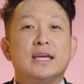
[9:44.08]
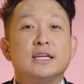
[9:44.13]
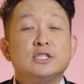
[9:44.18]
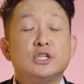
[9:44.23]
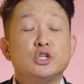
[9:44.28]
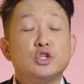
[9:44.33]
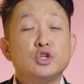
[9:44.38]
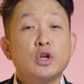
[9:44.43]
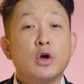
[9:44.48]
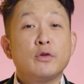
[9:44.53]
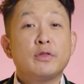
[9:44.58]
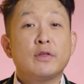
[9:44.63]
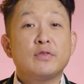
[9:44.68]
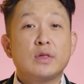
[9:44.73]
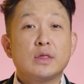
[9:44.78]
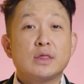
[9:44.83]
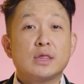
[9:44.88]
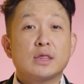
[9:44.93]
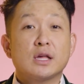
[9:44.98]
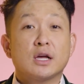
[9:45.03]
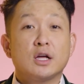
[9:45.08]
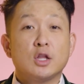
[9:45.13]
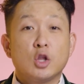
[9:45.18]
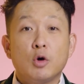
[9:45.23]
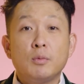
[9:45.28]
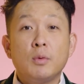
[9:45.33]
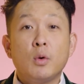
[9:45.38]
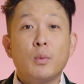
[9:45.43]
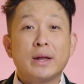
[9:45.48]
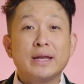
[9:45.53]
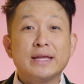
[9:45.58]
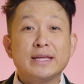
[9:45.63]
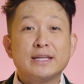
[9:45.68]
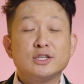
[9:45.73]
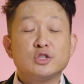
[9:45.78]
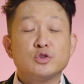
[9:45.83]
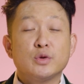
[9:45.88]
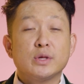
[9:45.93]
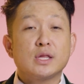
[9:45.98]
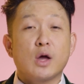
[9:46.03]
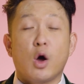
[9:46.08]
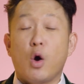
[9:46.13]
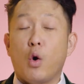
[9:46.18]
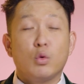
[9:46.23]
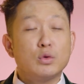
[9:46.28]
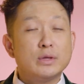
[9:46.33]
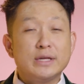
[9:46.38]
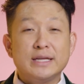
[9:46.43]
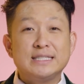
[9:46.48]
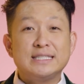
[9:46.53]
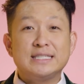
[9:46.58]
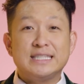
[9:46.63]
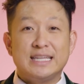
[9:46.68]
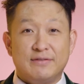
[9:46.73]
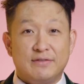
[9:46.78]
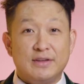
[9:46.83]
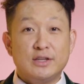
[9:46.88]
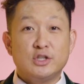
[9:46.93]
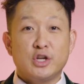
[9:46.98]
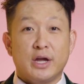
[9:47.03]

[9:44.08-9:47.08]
Did you know that this is the global wedding industry's only TV